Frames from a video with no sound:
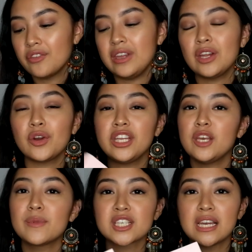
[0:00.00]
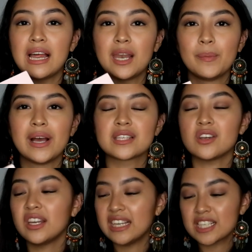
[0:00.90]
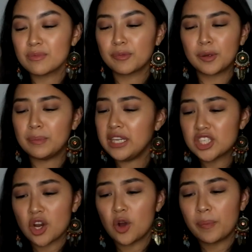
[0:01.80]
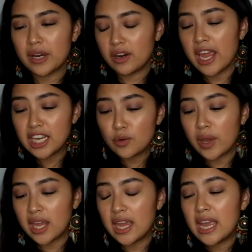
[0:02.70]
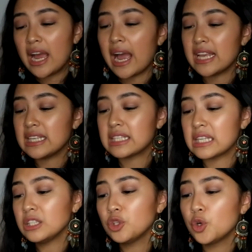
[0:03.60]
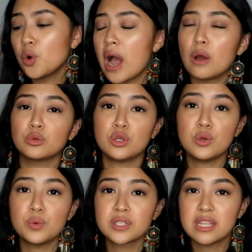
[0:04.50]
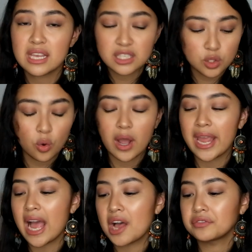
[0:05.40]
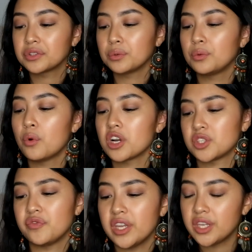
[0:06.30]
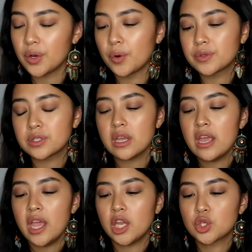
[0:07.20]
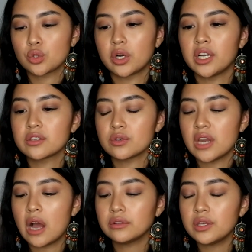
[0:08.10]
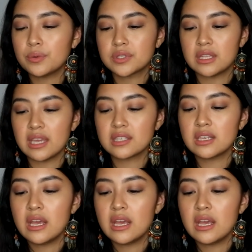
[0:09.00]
feel ko hindi naman siya lalabas unless magpa-bleach ako. Pero anyway, I still don't know how to use this. So, I have to watch videos and tutorials on how to use this.